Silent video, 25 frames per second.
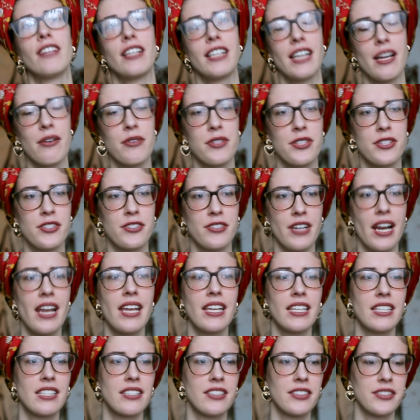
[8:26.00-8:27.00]
Like, I was
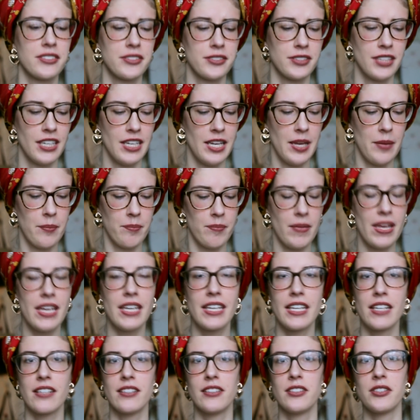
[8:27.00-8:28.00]
trying to
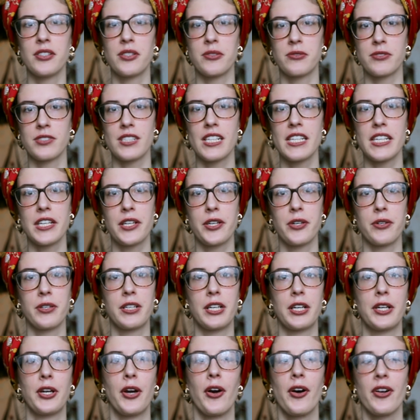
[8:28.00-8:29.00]
make it look really
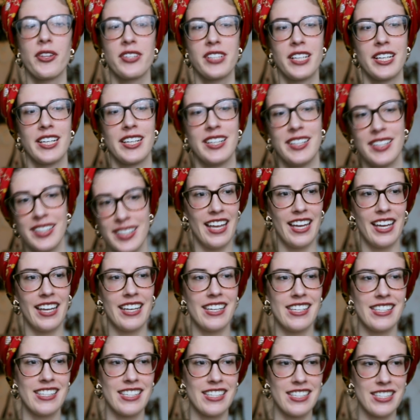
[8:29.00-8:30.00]
Coca-Cola
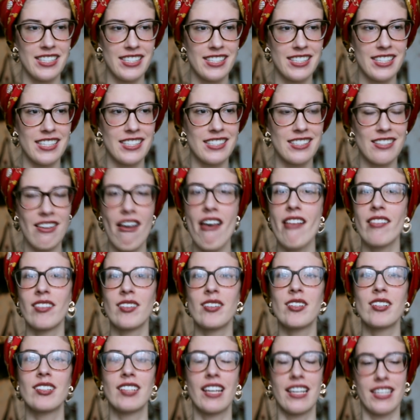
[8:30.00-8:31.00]
and it did not
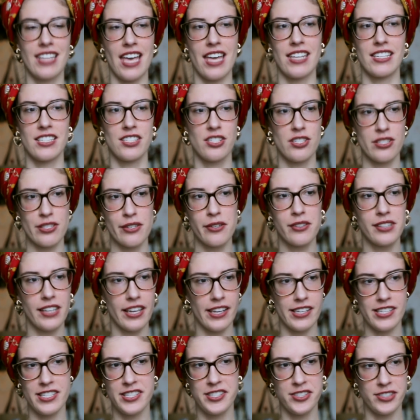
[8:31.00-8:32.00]
look like that. It just looked
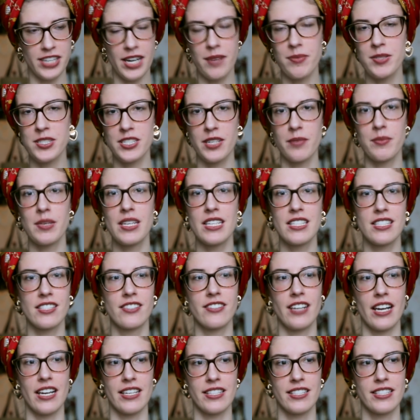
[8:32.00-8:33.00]
like a striped chemise
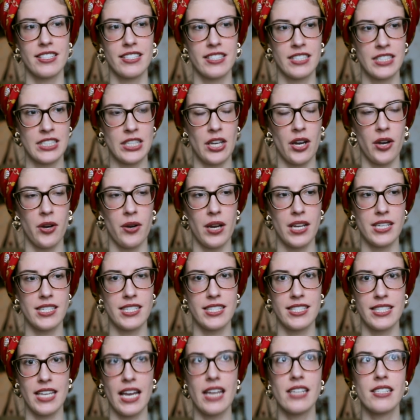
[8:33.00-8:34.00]
dress. So I
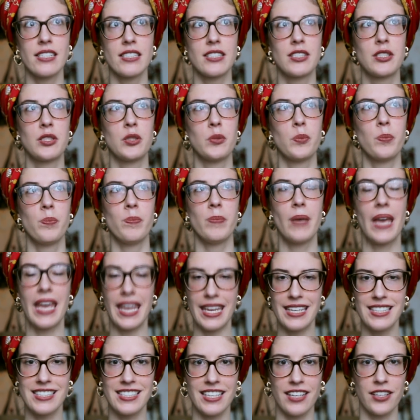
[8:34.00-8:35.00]
decided to
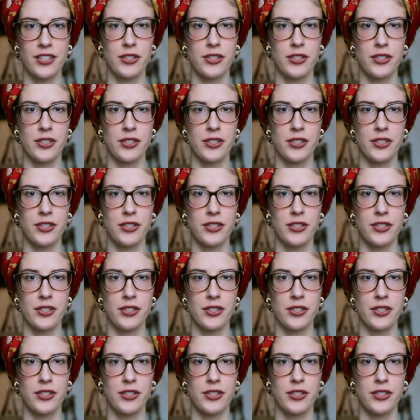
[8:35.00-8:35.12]
paint a